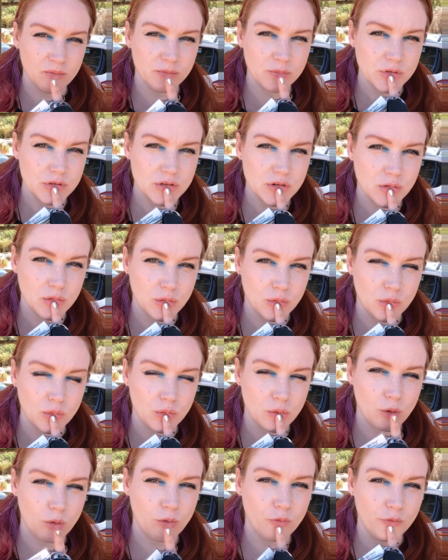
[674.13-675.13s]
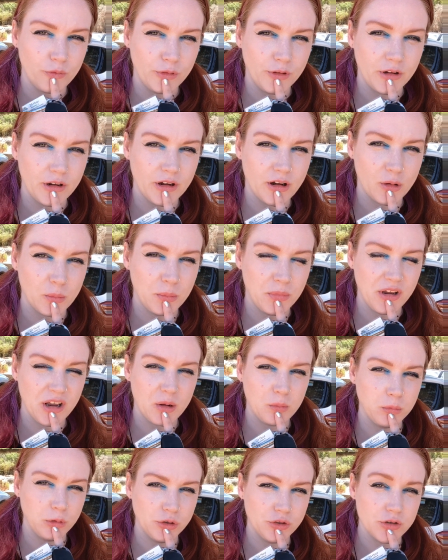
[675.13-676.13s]
So hopefully I'll be
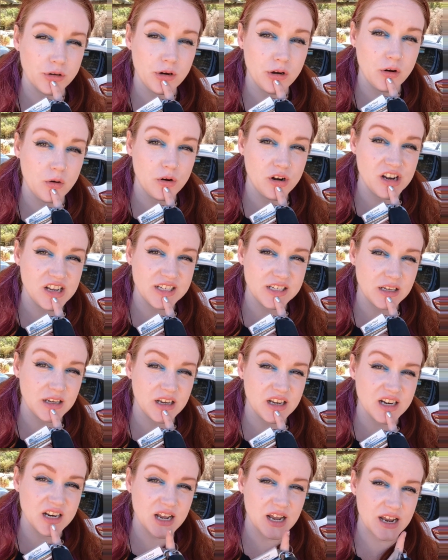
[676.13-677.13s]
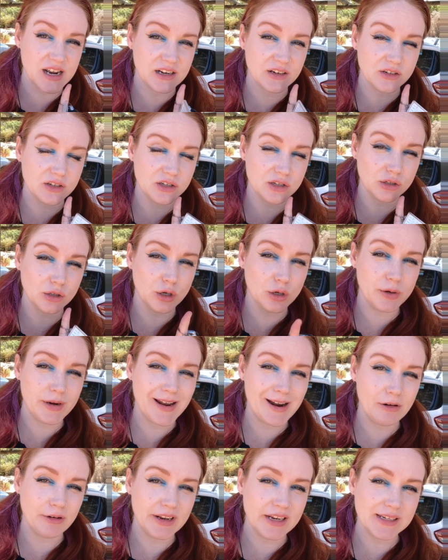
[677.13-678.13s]
able to notice it and slow
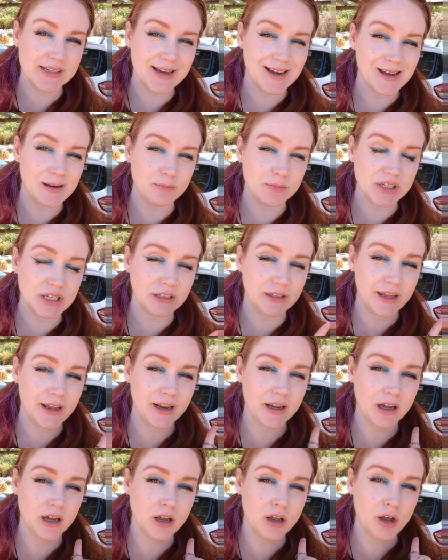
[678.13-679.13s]
down in time to like